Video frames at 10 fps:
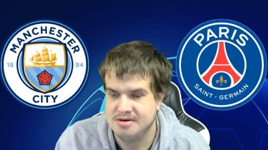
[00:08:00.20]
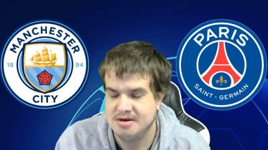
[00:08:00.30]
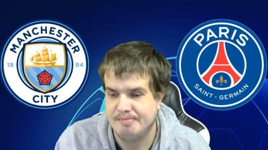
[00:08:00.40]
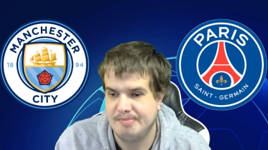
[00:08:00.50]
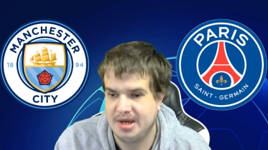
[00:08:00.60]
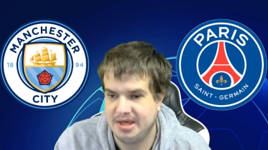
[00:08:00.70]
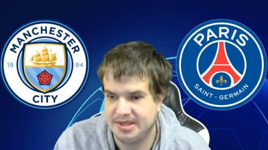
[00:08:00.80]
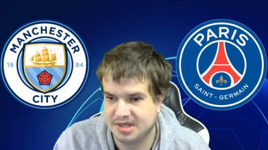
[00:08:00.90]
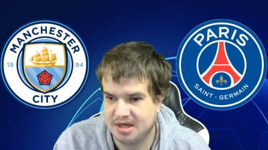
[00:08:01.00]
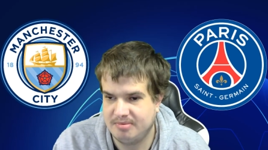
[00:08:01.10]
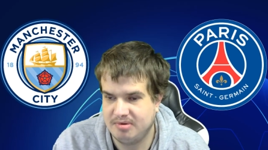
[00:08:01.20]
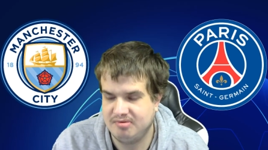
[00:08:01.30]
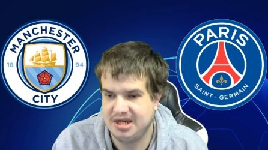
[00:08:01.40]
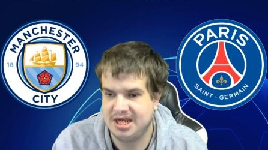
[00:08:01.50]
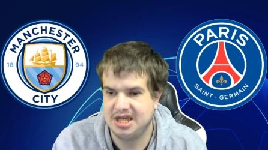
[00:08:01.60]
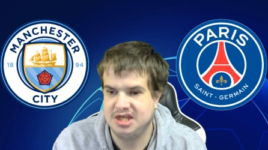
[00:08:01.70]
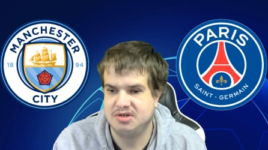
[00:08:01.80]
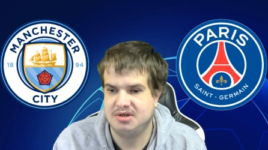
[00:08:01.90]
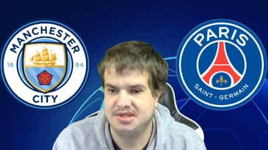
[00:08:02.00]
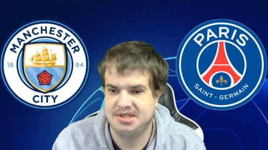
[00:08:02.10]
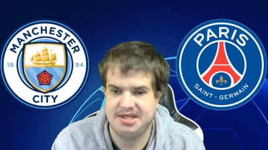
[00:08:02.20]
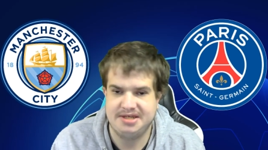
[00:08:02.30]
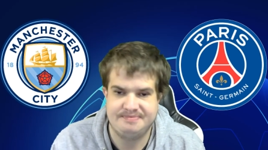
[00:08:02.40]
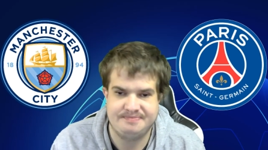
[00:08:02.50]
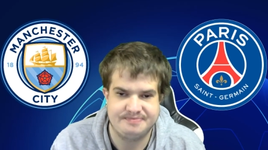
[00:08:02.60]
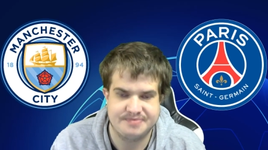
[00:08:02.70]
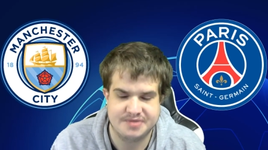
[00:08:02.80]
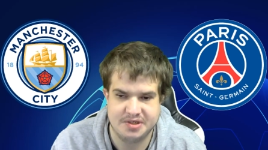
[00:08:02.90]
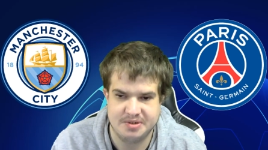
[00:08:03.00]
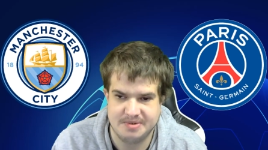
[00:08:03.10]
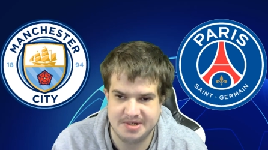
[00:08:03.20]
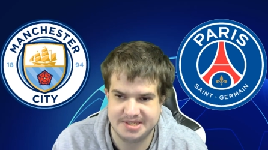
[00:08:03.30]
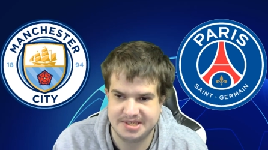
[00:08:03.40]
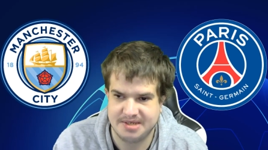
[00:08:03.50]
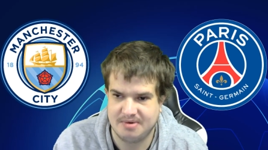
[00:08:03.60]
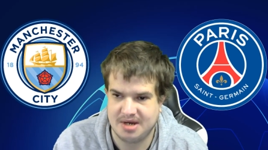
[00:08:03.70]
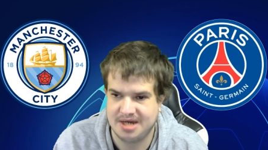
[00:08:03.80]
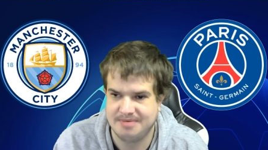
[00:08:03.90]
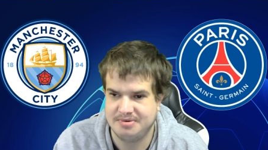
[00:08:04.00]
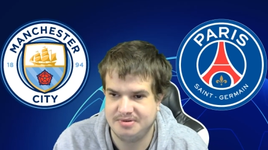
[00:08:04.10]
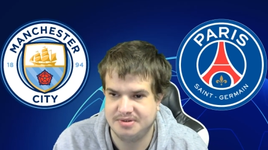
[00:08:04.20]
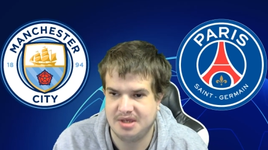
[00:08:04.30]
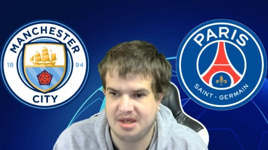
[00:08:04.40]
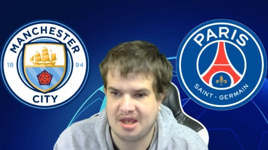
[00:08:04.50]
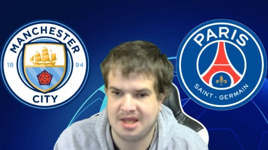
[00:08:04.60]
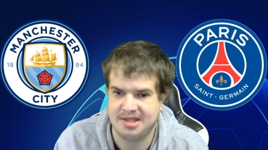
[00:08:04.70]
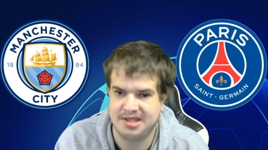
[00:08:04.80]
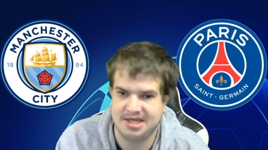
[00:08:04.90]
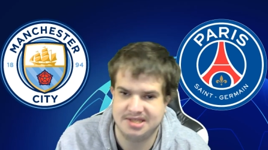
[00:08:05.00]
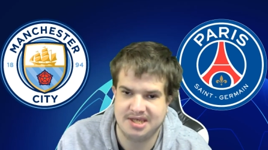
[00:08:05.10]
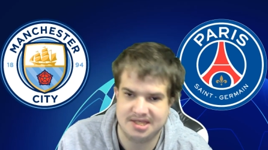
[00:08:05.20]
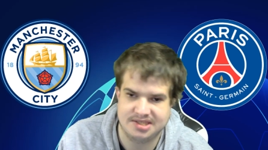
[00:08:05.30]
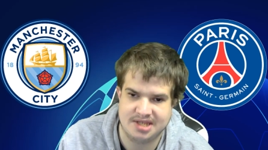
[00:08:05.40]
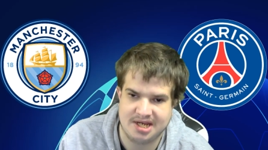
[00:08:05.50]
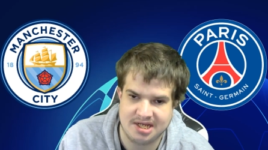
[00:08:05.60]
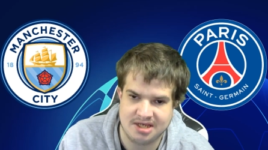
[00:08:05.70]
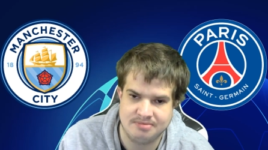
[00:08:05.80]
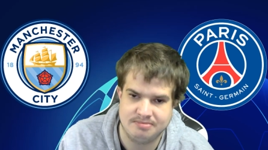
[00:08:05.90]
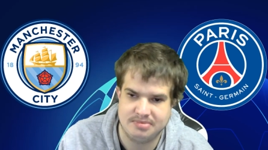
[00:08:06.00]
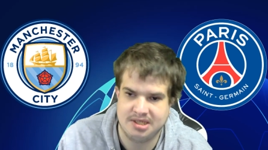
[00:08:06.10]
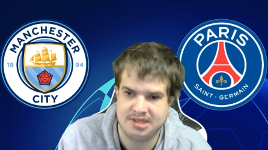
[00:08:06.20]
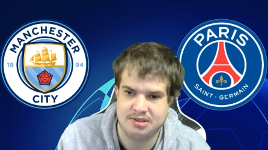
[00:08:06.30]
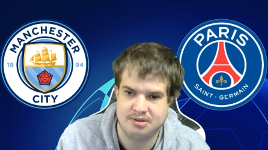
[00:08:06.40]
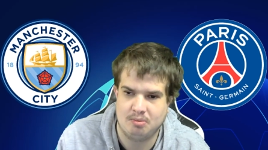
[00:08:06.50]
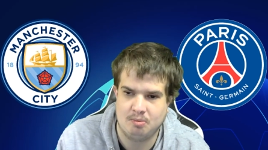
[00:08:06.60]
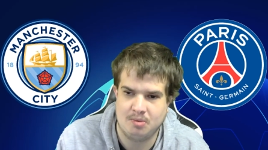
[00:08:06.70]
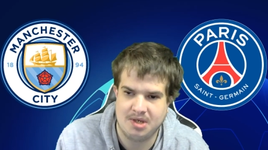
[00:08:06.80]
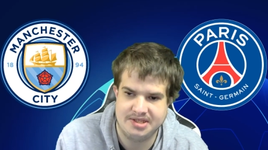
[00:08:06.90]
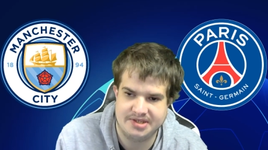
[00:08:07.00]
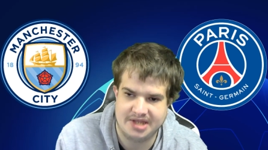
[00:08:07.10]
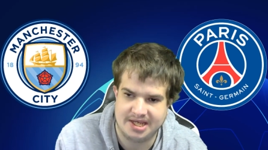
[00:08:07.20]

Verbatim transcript: But it's going to be really interesting to uh, see what happens at the Etihad Stadium this Wednesday.